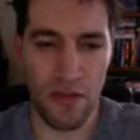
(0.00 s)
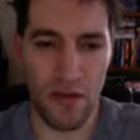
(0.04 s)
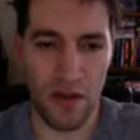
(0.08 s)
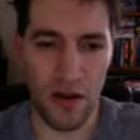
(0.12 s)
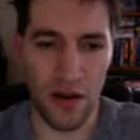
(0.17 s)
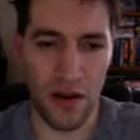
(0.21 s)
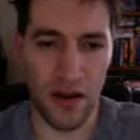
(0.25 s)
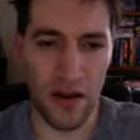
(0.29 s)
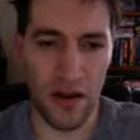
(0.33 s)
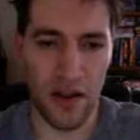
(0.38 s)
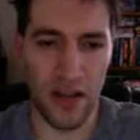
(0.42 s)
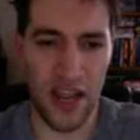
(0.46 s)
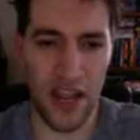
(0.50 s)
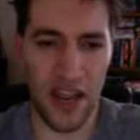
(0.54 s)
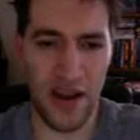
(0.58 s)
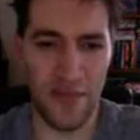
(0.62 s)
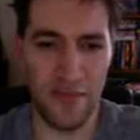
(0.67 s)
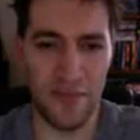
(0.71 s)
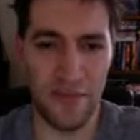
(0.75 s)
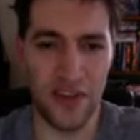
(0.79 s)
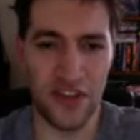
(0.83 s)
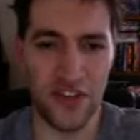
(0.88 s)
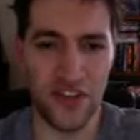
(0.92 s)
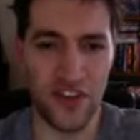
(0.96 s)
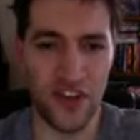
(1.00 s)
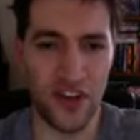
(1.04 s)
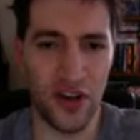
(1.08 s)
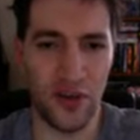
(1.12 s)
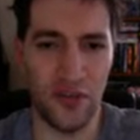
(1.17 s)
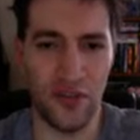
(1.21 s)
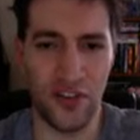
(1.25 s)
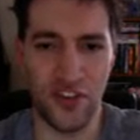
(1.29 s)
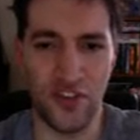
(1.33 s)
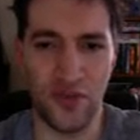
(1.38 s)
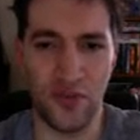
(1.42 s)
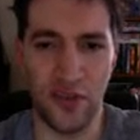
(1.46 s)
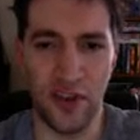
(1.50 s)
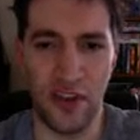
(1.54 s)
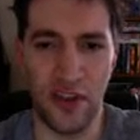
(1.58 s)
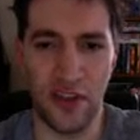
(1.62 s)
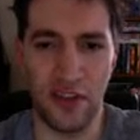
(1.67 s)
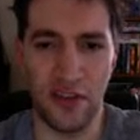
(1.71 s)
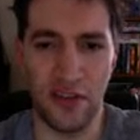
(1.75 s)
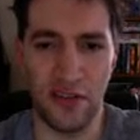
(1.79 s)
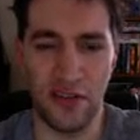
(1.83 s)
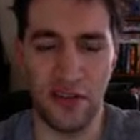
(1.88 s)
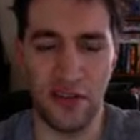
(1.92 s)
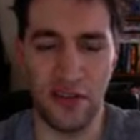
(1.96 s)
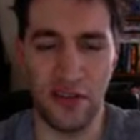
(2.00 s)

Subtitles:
Hit and miss show this week.